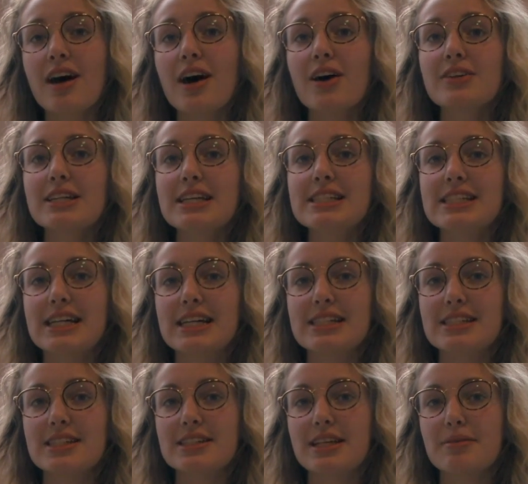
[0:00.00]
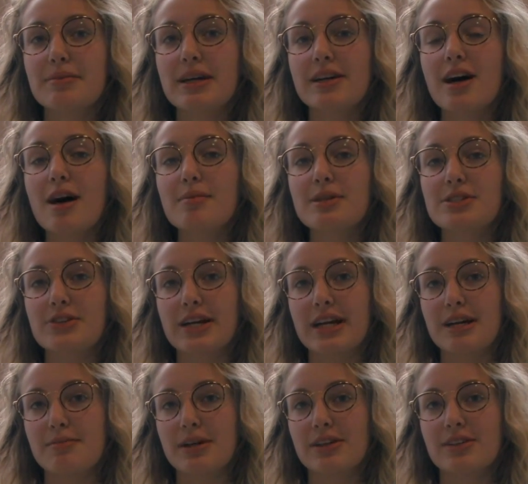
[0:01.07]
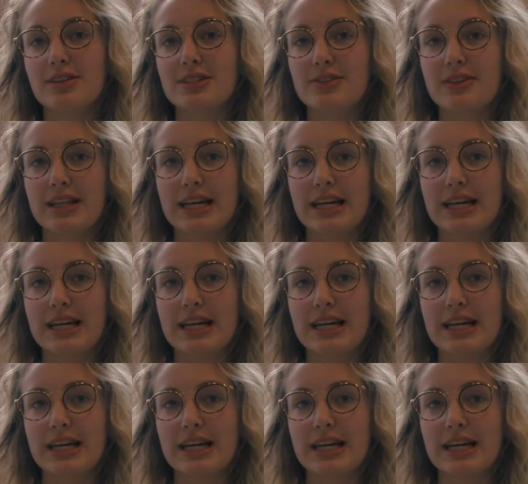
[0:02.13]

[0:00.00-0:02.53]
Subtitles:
Hotez says this can be a common trait among girls with